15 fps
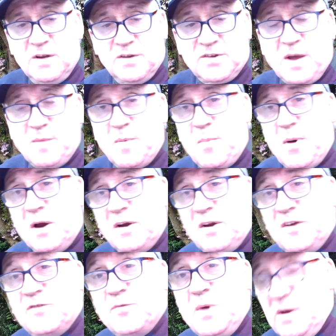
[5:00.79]
type of
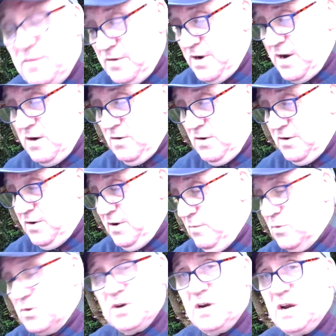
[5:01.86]
politics we have in Ireland. He
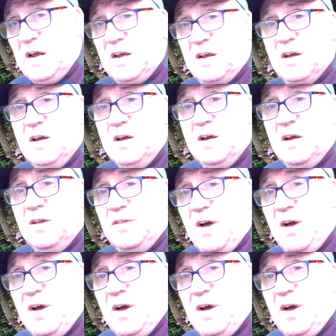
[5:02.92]
wouldn't like the